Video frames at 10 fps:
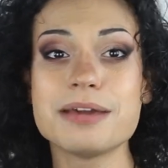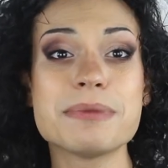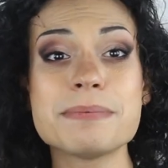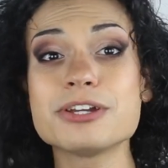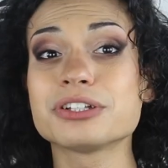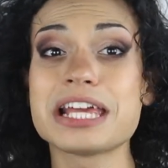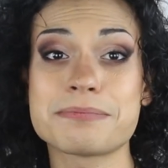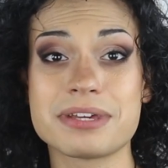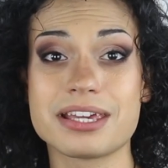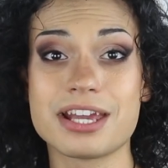Maybe you're like
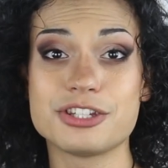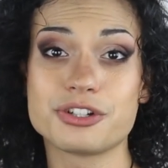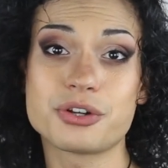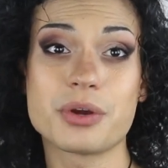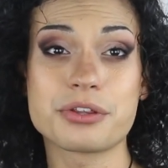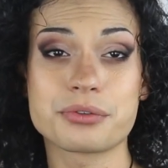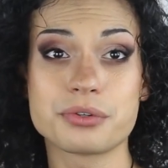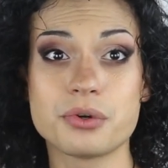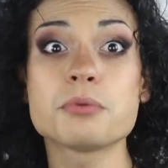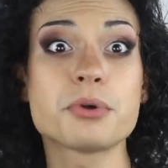me and you're going
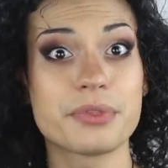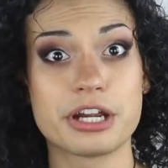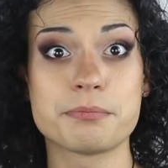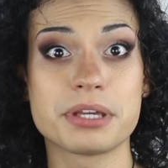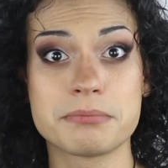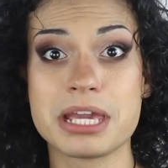through hormone therapy.